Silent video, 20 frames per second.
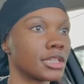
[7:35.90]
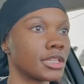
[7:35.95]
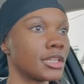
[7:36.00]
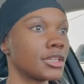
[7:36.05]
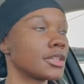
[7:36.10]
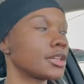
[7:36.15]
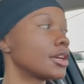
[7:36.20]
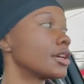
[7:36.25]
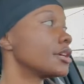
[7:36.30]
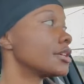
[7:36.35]

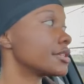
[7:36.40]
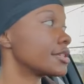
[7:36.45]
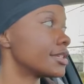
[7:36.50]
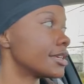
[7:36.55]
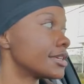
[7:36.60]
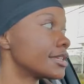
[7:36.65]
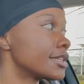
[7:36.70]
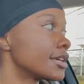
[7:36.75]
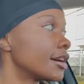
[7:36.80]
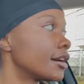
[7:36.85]

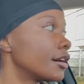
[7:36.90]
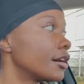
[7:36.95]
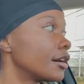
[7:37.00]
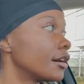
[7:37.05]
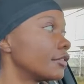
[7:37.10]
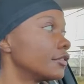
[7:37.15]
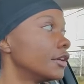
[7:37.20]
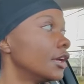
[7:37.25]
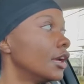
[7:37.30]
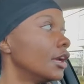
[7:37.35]
Consists of
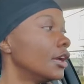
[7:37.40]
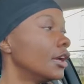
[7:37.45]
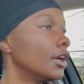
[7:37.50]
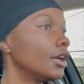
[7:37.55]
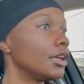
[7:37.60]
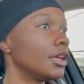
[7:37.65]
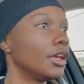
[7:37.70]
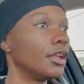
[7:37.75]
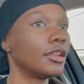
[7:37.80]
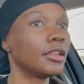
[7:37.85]

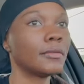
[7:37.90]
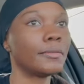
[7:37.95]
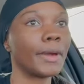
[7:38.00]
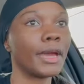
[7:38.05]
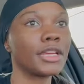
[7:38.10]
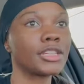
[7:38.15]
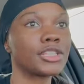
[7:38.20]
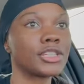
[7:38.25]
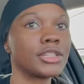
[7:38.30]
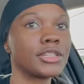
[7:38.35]
getting the
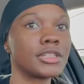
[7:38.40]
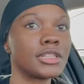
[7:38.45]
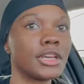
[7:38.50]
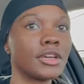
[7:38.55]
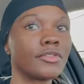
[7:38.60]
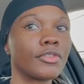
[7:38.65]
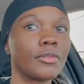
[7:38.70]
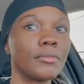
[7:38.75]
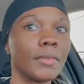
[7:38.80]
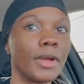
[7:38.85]
patient's
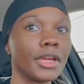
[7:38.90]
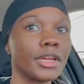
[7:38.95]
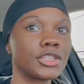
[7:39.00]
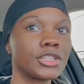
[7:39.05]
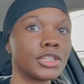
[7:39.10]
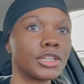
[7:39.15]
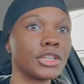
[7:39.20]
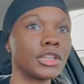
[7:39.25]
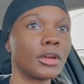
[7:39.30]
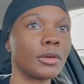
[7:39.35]

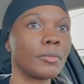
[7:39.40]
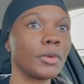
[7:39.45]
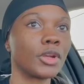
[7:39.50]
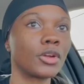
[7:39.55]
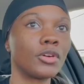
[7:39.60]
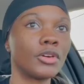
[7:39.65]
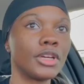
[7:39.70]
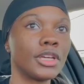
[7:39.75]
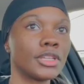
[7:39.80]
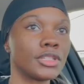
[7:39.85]
information, their medical
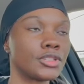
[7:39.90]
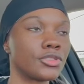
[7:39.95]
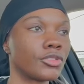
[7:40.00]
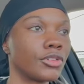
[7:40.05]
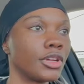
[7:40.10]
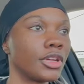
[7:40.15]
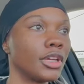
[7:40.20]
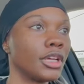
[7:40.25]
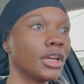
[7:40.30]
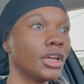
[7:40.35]

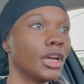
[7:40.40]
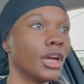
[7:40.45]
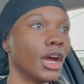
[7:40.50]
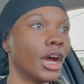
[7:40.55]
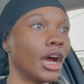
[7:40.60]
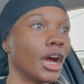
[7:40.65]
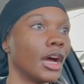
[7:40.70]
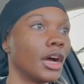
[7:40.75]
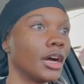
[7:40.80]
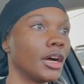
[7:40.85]
history,
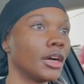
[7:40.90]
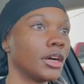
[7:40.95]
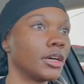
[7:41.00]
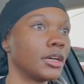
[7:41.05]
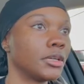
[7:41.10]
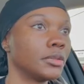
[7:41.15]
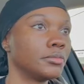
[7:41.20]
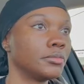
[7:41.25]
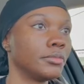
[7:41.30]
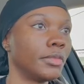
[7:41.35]

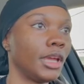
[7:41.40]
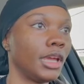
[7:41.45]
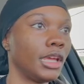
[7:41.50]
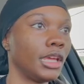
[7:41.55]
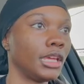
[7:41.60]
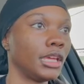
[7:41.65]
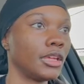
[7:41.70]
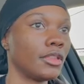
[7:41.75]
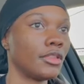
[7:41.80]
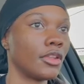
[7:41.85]

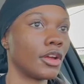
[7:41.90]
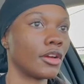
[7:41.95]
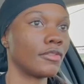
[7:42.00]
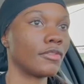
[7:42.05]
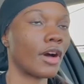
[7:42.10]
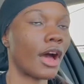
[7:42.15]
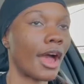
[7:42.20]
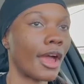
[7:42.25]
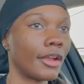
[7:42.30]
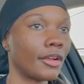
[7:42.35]
and their
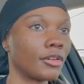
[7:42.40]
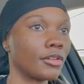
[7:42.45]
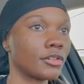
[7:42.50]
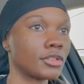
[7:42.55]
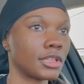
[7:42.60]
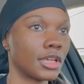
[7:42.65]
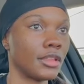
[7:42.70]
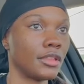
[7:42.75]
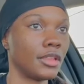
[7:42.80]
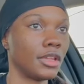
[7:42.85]
vitals,
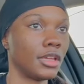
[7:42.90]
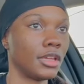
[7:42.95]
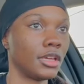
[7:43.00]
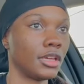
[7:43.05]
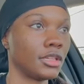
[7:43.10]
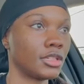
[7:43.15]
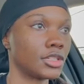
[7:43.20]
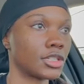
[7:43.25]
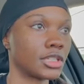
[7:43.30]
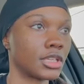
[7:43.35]
and then just